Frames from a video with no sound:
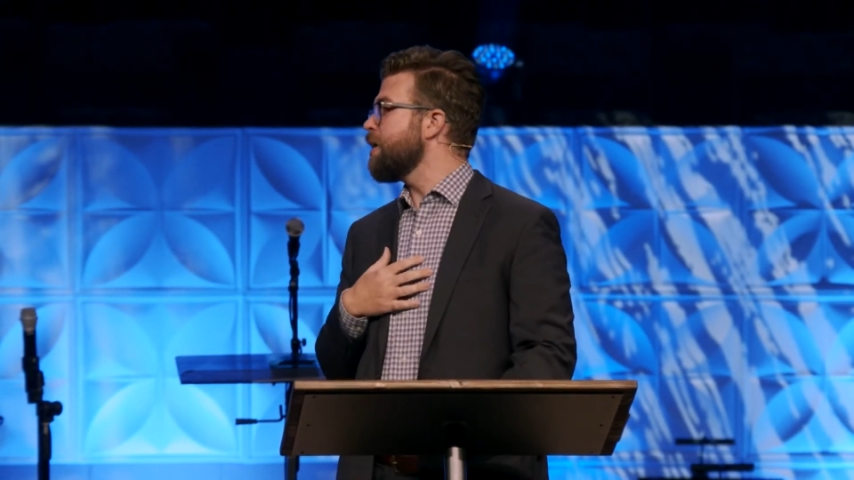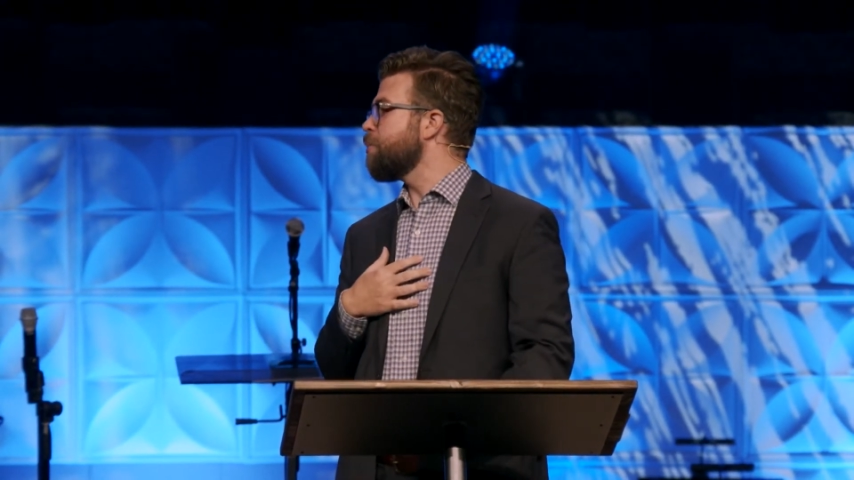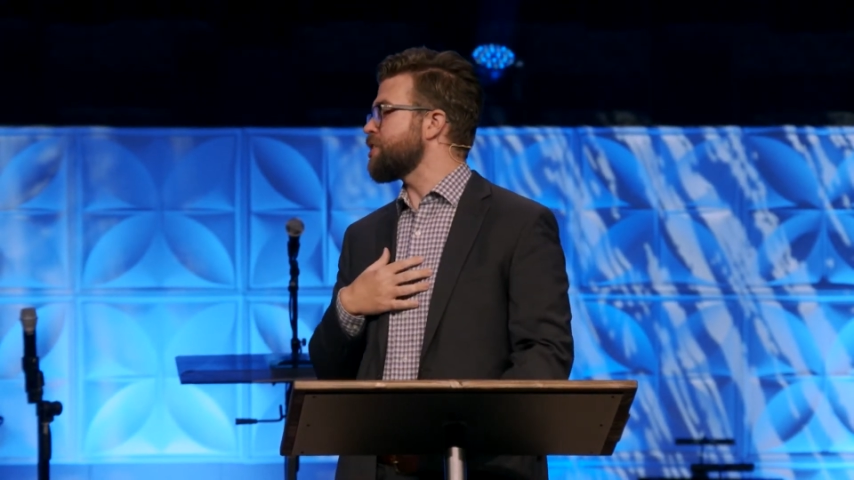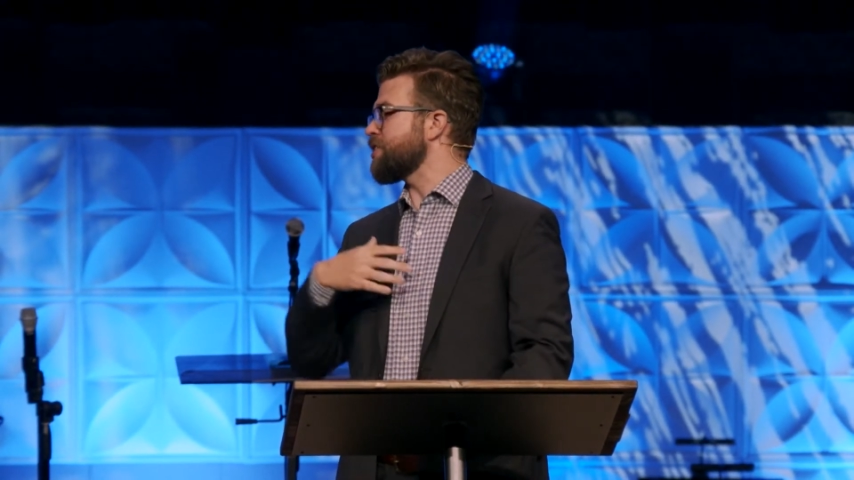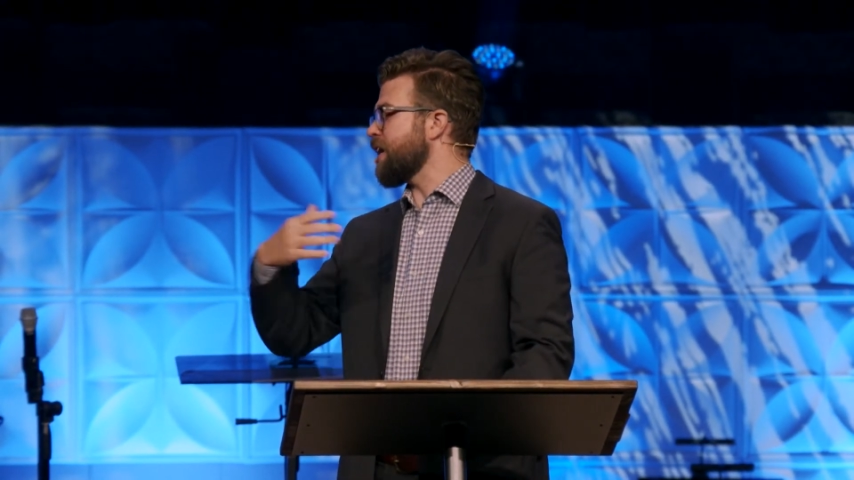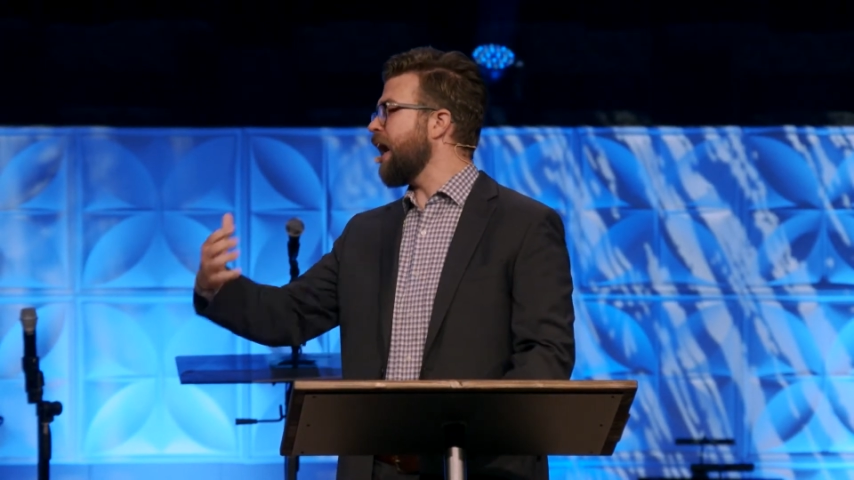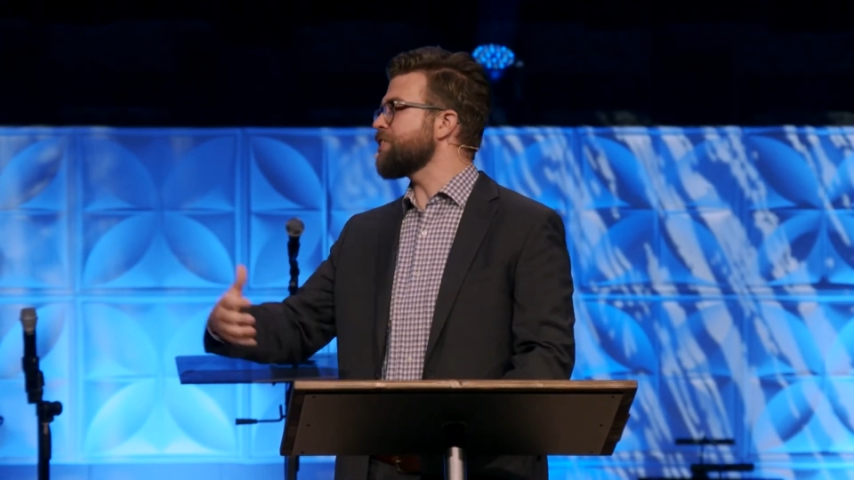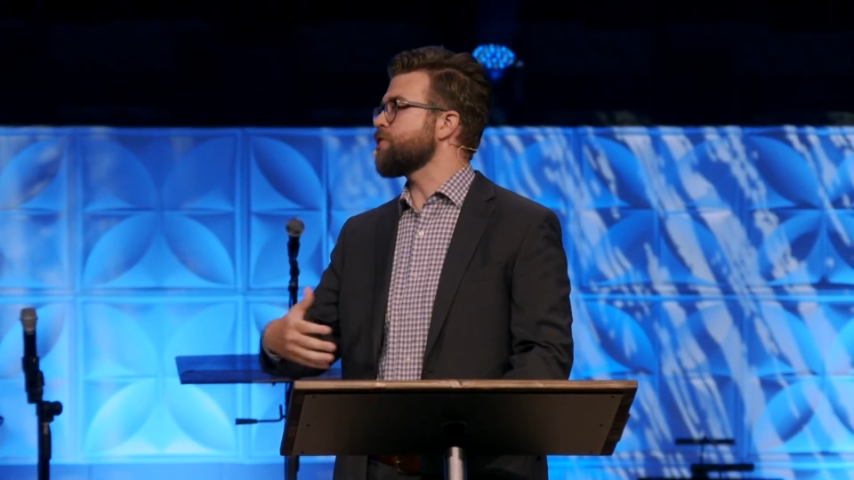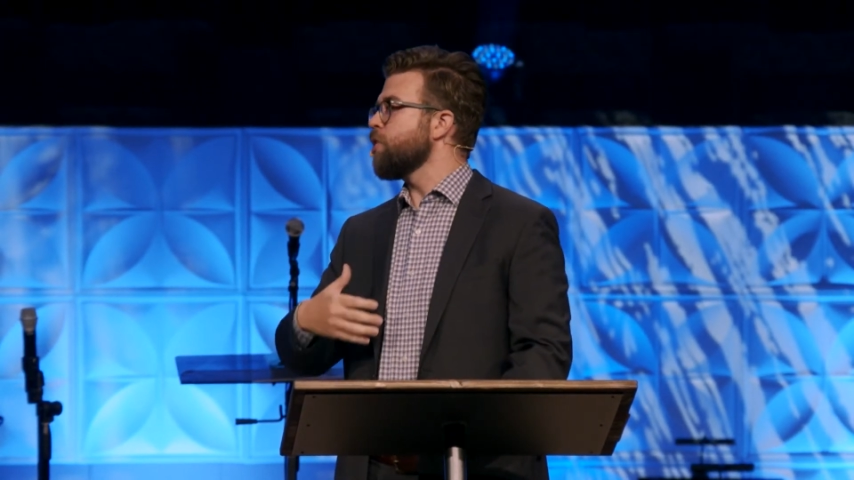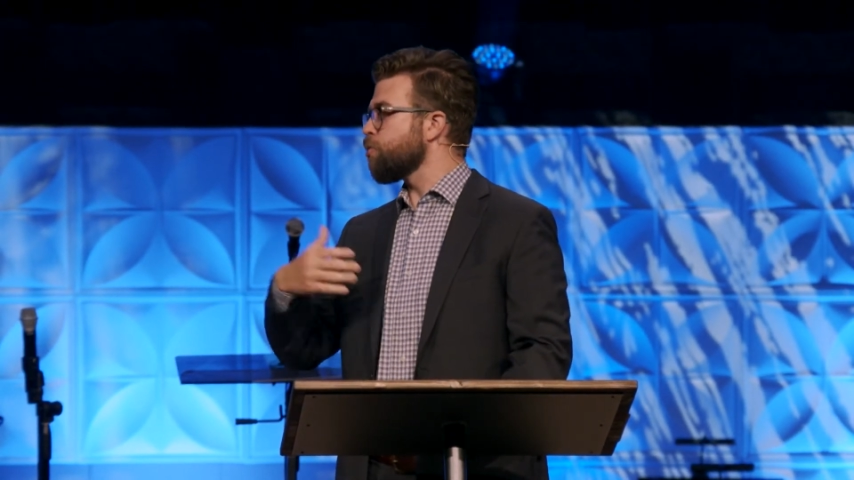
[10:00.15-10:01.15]
which is
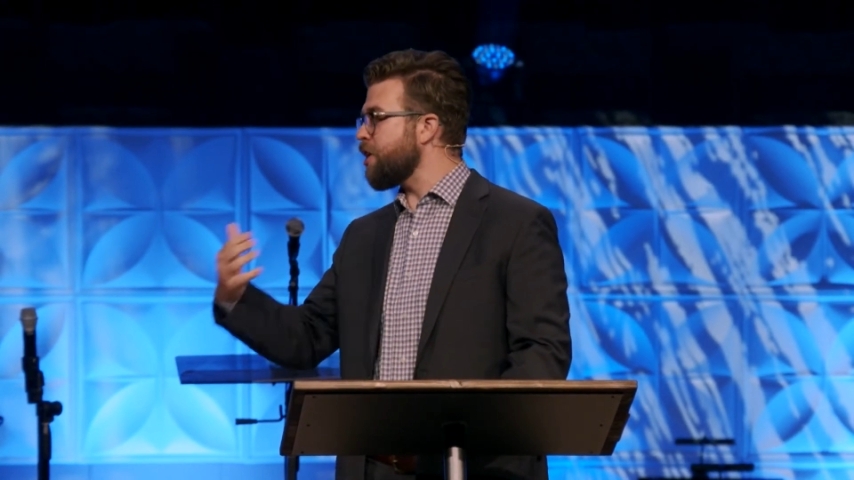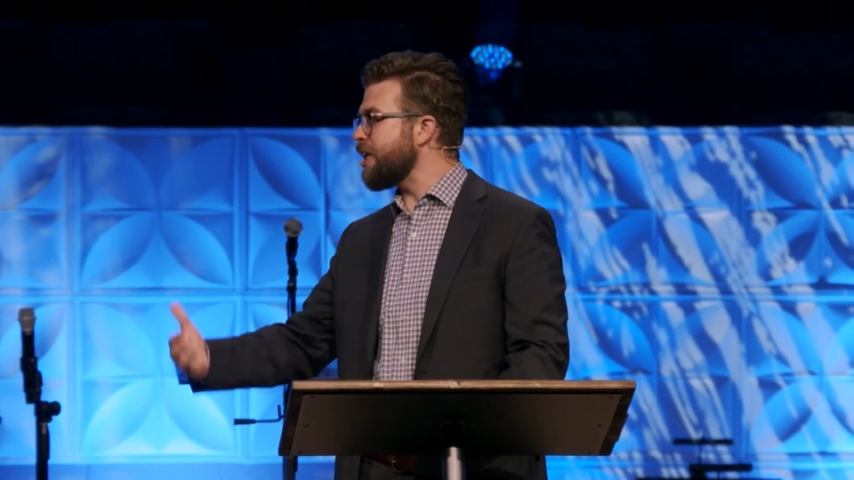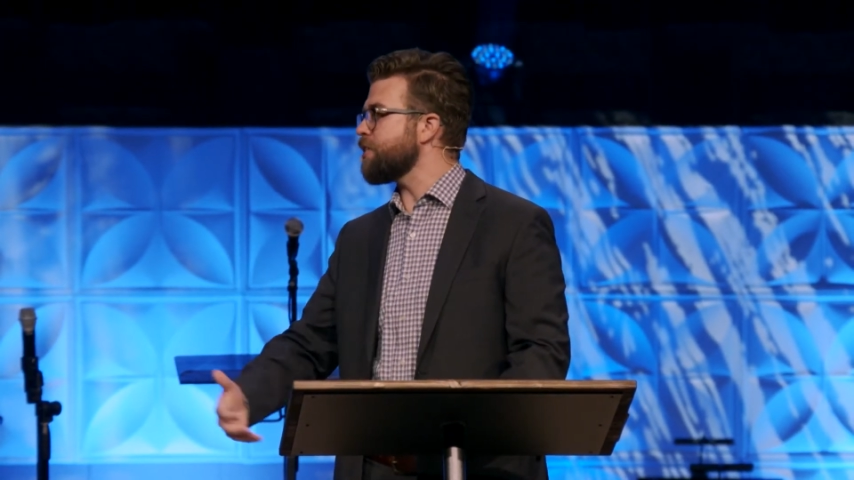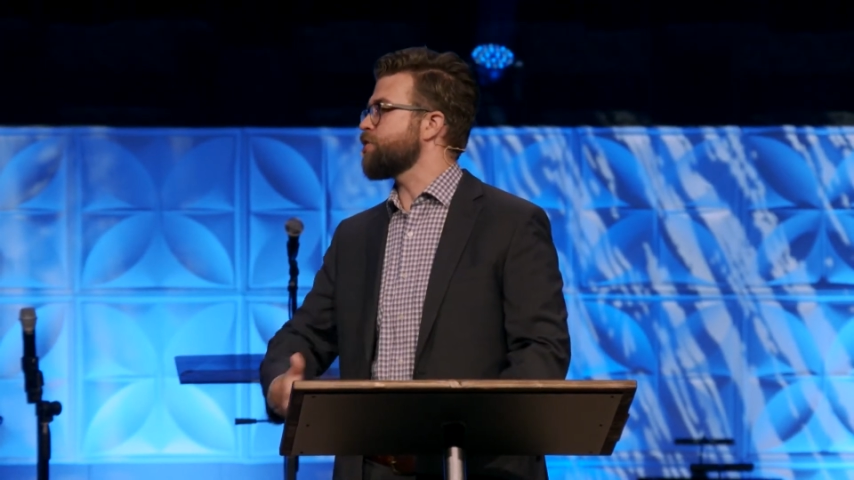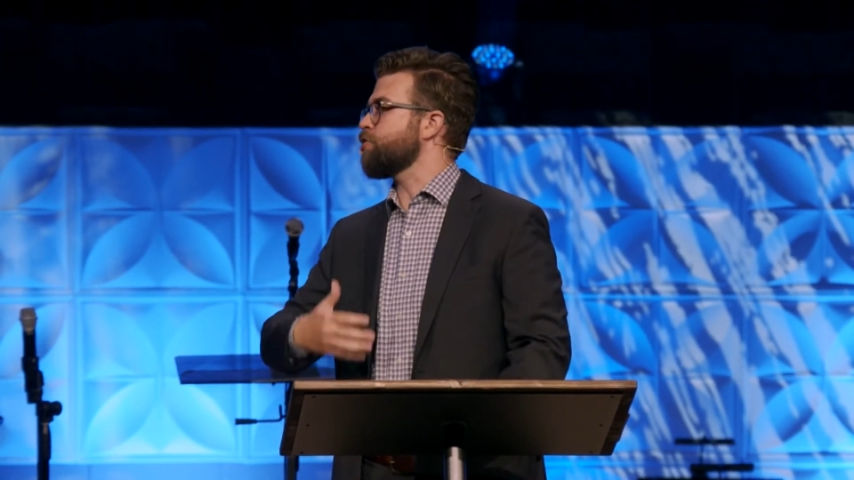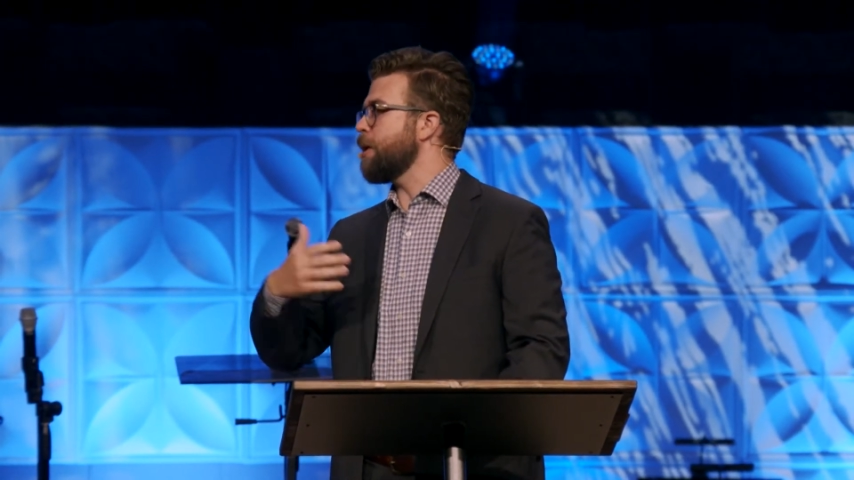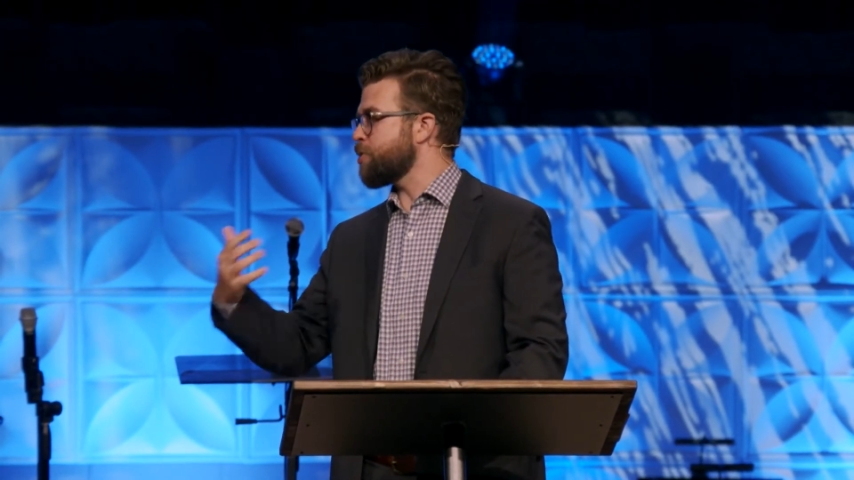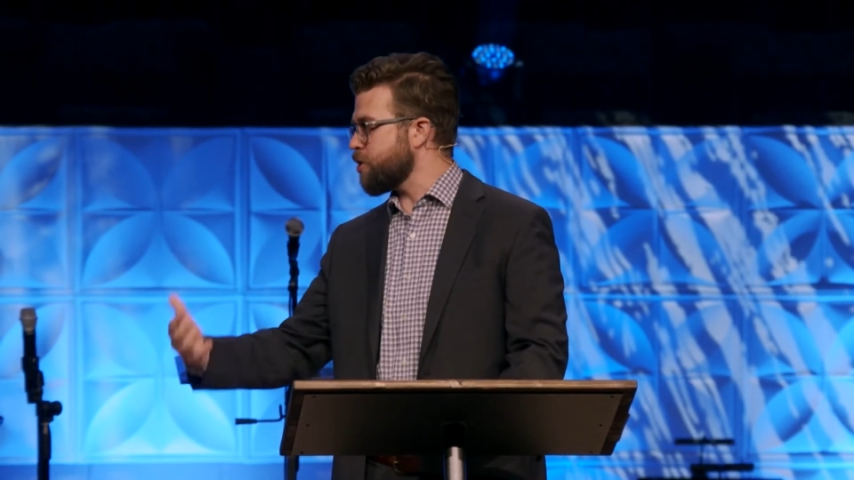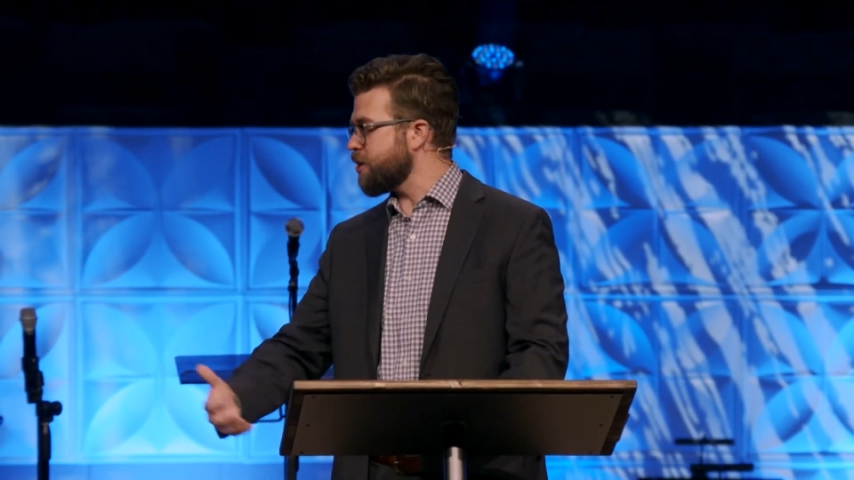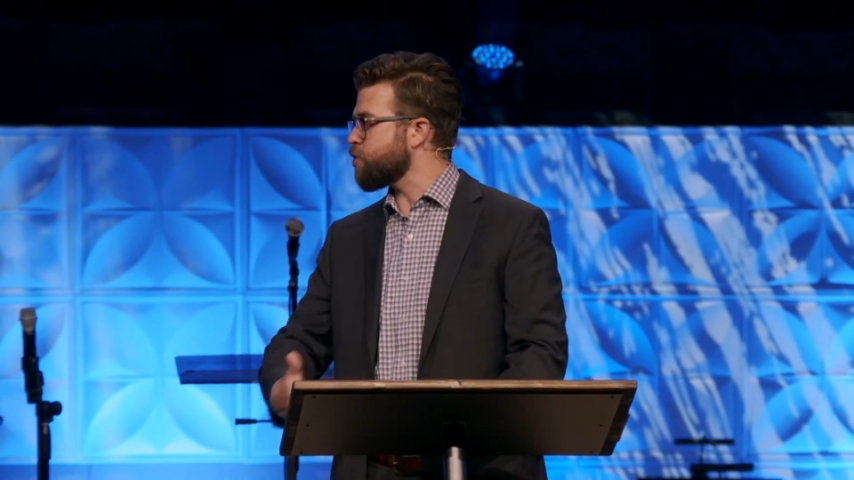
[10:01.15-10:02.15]
us reading
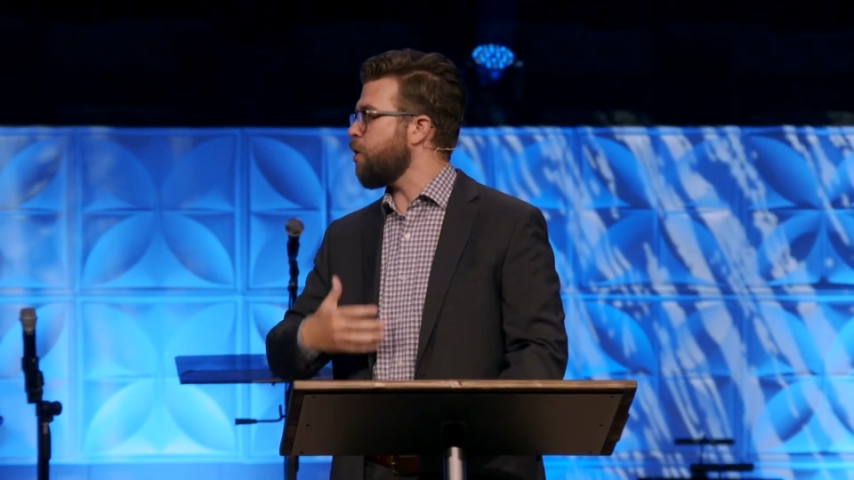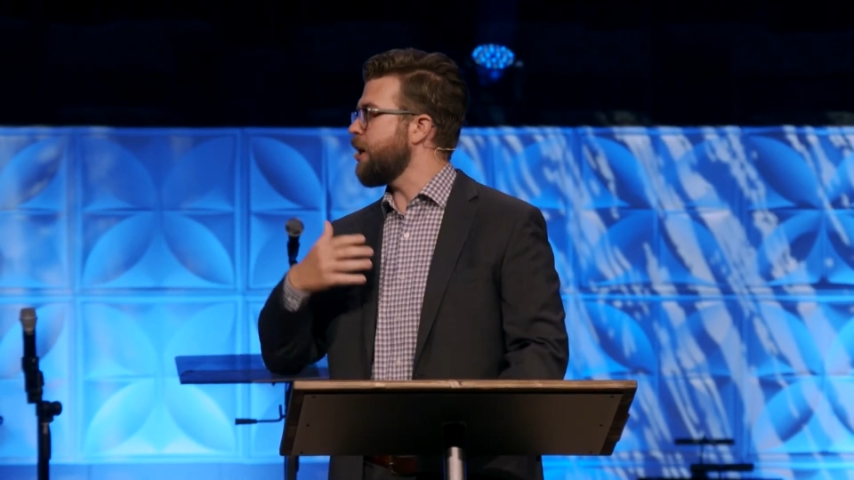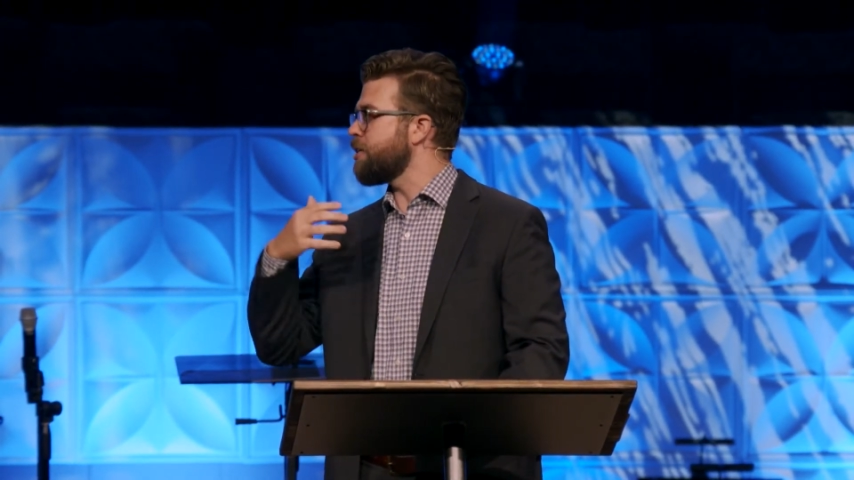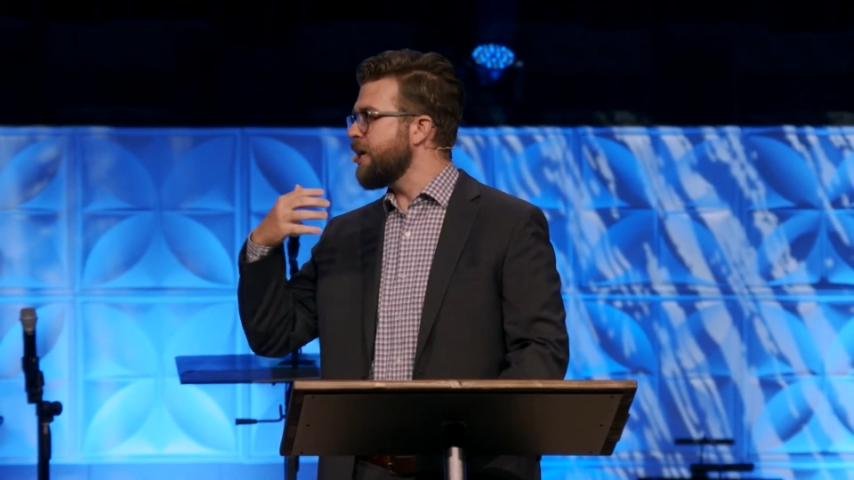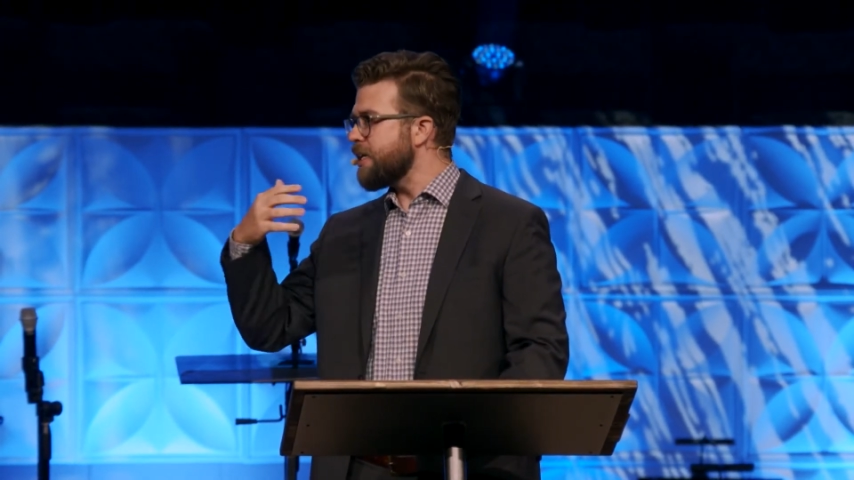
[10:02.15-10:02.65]
scripture and, and